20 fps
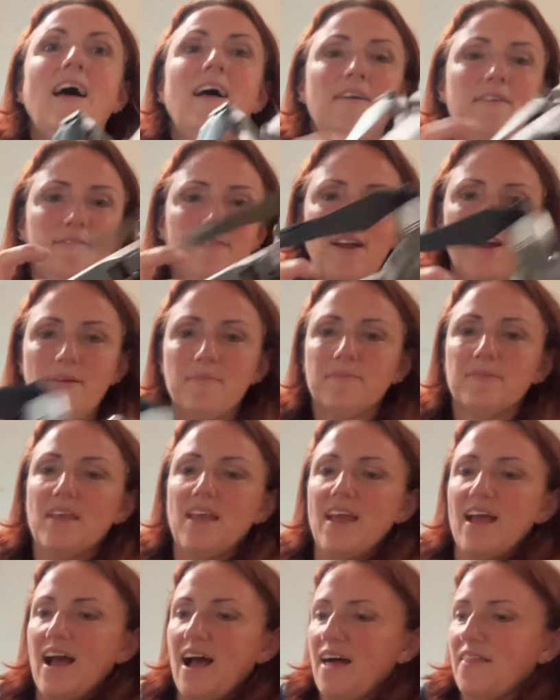Right,
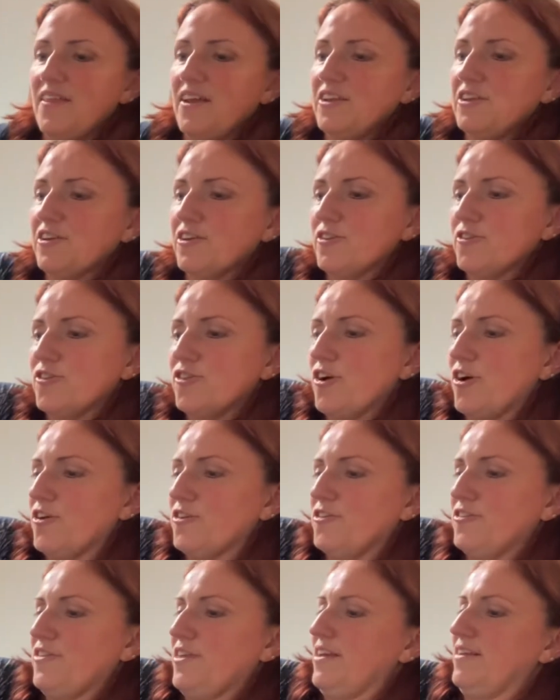and then you can
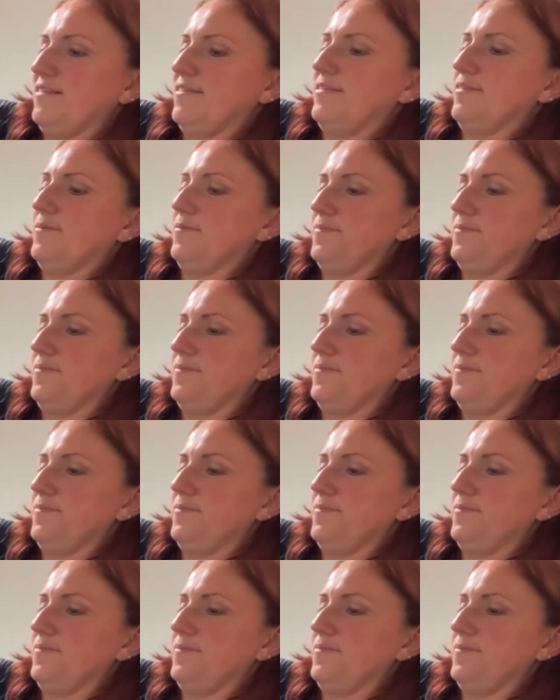charge this.